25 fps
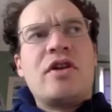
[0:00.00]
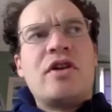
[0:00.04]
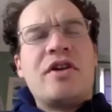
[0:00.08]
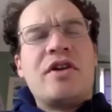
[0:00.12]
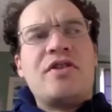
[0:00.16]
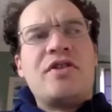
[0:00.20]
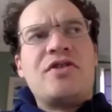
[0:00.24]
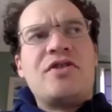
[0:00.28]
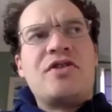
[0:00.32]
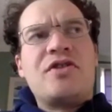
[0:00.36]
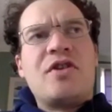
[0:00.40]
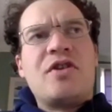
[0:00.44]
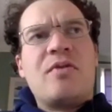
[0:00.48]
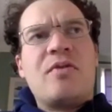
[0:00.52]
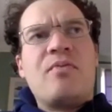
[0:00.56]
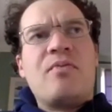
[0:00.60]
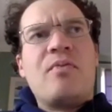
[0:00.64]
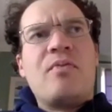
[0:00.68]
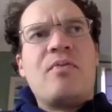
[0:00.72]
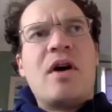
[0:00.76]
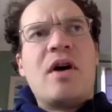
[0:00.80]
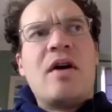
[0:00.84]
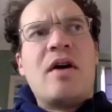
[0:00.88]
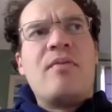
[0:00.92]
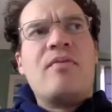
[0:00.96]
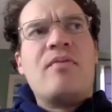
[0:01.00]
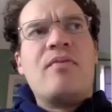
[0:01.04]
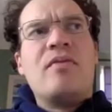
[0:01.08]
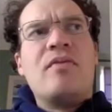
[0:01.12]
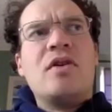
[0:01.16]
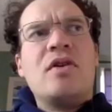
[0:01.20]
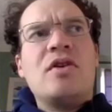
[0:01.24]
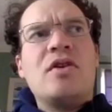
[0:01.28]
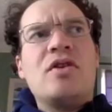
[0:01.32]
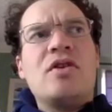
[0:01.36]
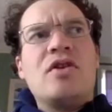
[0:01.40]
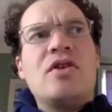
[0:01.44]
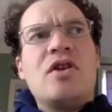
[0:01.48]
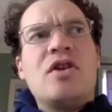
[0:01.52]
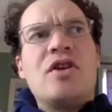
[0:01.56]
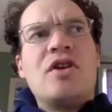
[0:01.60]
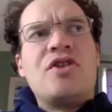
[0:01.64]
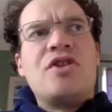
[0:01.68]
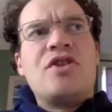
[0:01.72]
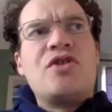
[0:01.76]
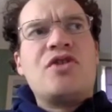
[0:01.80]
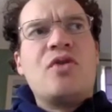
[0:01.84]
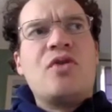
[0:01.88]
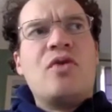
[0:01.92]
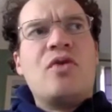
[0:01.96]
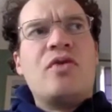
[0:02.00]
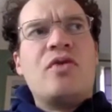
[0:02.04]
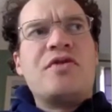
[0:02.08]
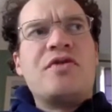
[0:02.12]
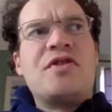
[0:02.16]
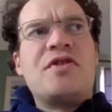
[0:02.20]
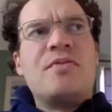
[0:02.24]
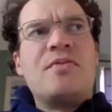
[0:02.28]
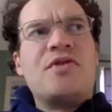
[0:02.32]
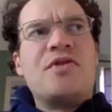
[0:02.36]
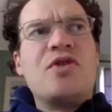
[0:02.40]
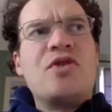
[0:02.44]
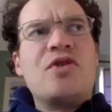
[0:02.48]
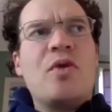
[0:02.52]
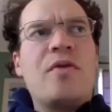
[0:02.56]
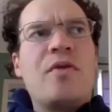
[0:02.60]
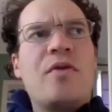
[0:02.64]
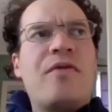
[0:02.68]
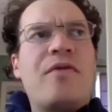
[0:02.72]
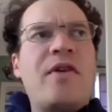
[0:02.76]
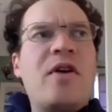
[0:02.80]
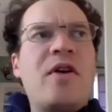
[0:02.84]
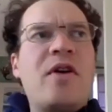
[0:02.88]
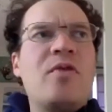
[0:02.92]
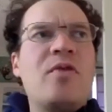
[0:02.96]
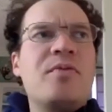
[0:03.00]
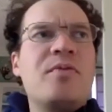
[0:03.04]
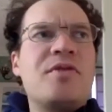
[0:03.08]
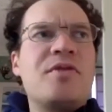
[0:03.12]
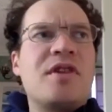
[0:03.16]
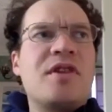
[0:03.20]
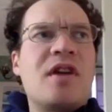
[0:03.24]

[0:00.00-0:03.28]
some short films,